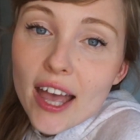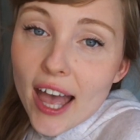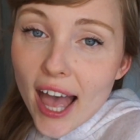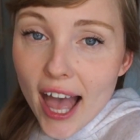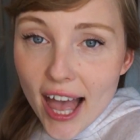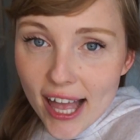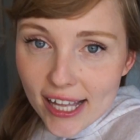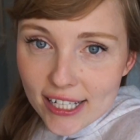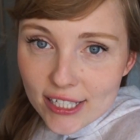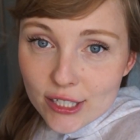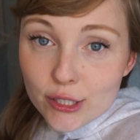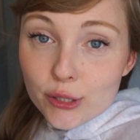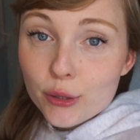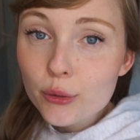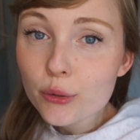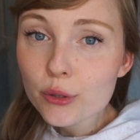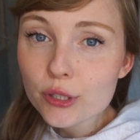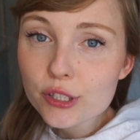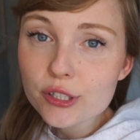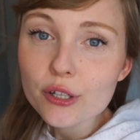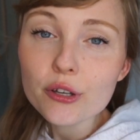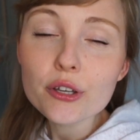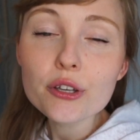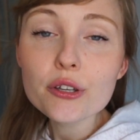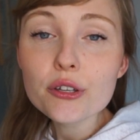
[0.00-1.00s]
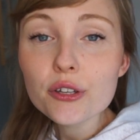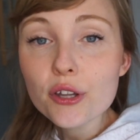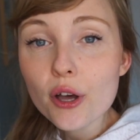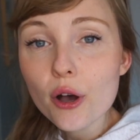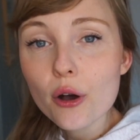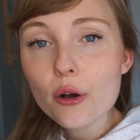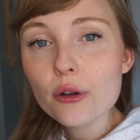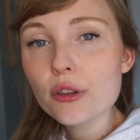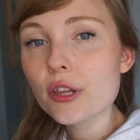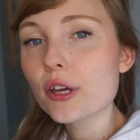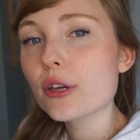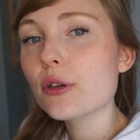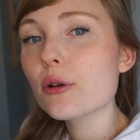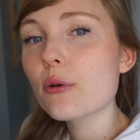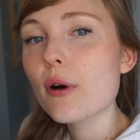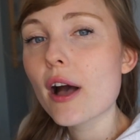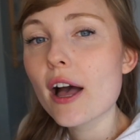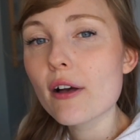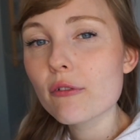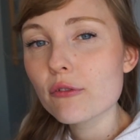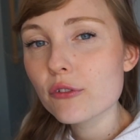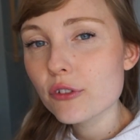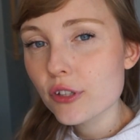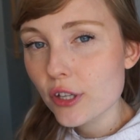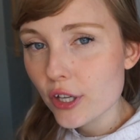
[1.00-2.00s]
And also you know that you
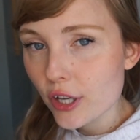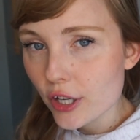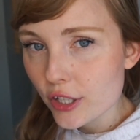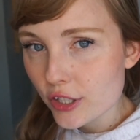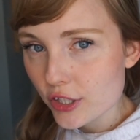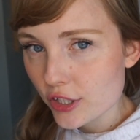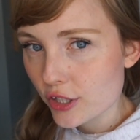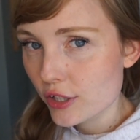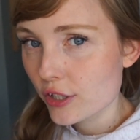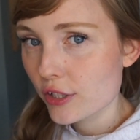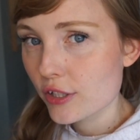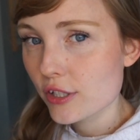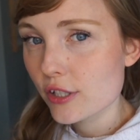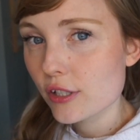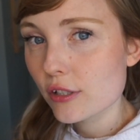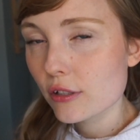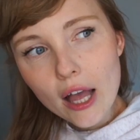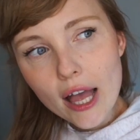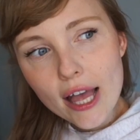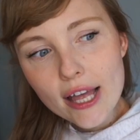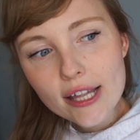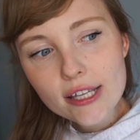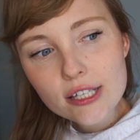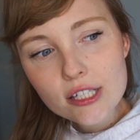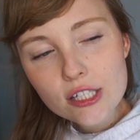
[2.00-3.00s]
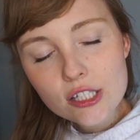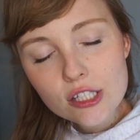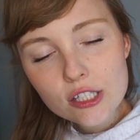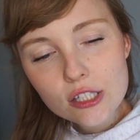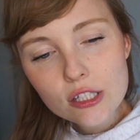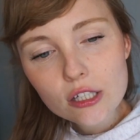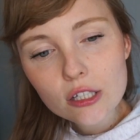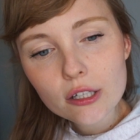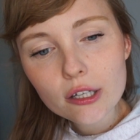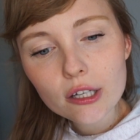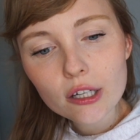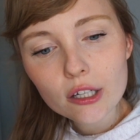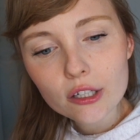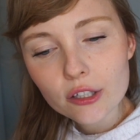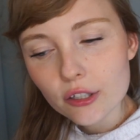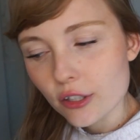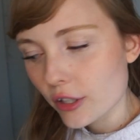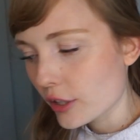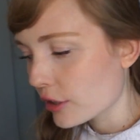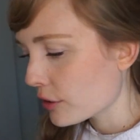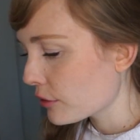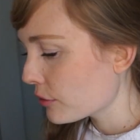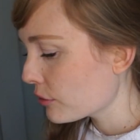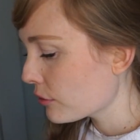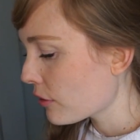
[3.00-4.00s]
have nurtured and
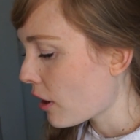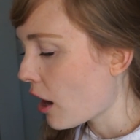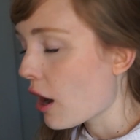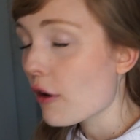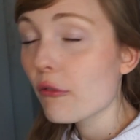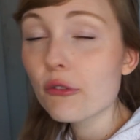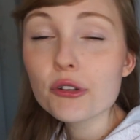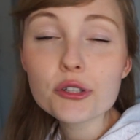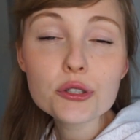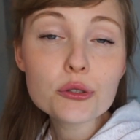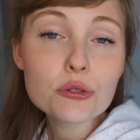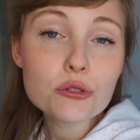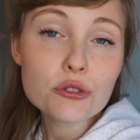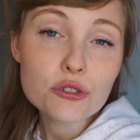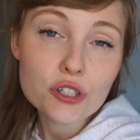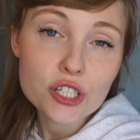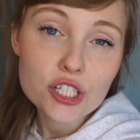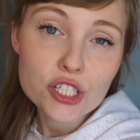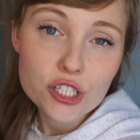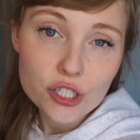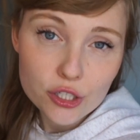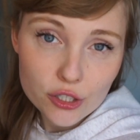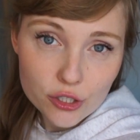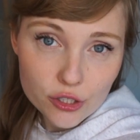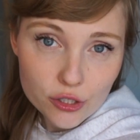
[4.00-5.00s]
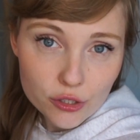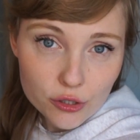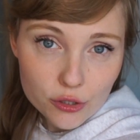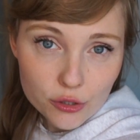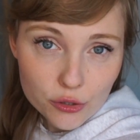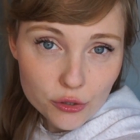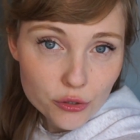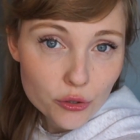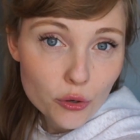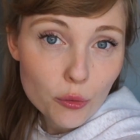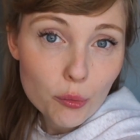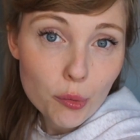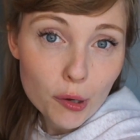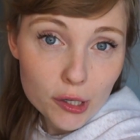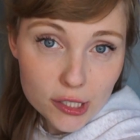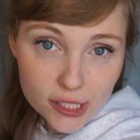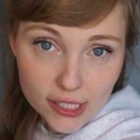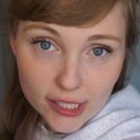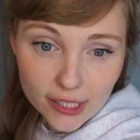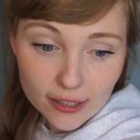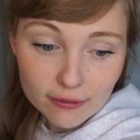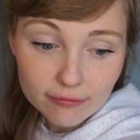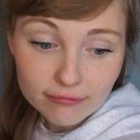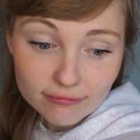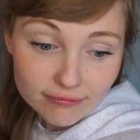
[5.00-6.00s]
offered nutrition to your
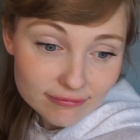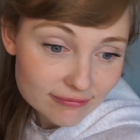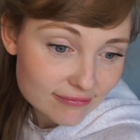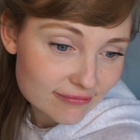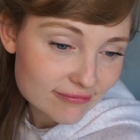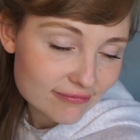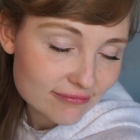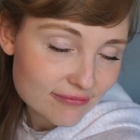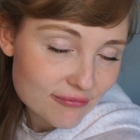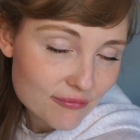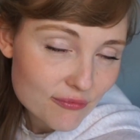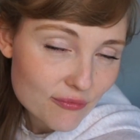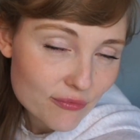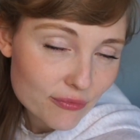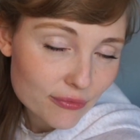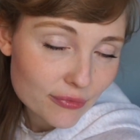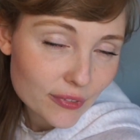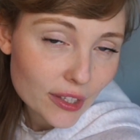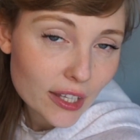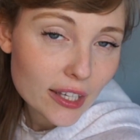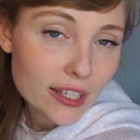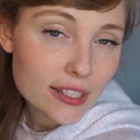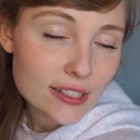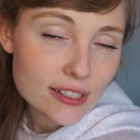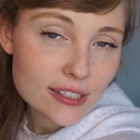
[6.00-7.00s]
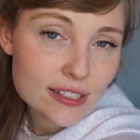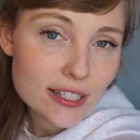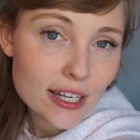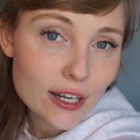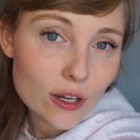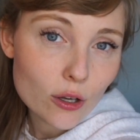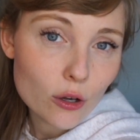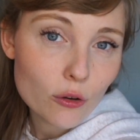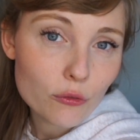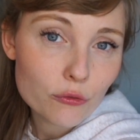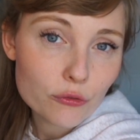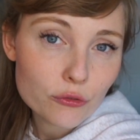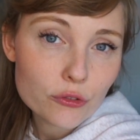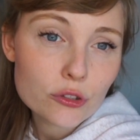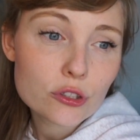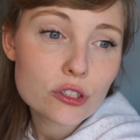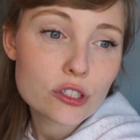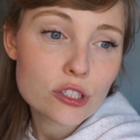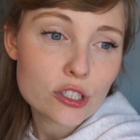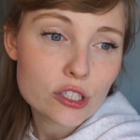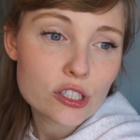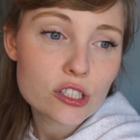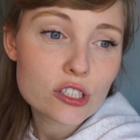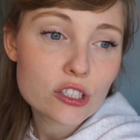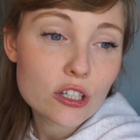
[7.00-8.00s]
body instead of
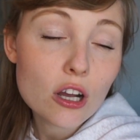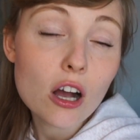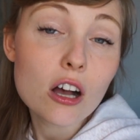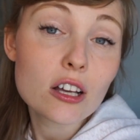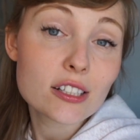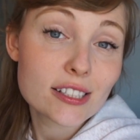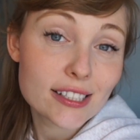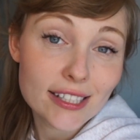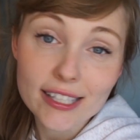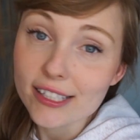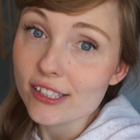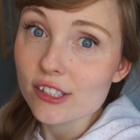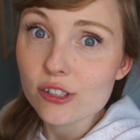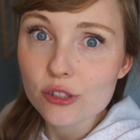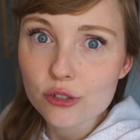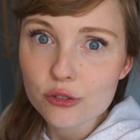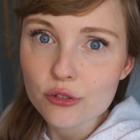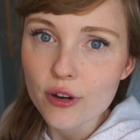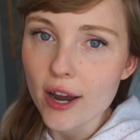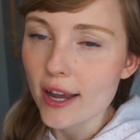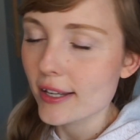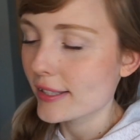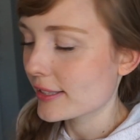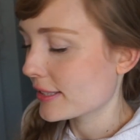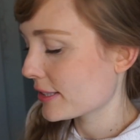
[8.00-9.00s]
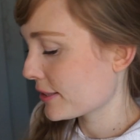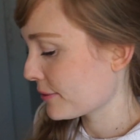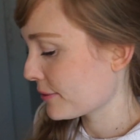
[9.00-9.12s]
just causing it stress.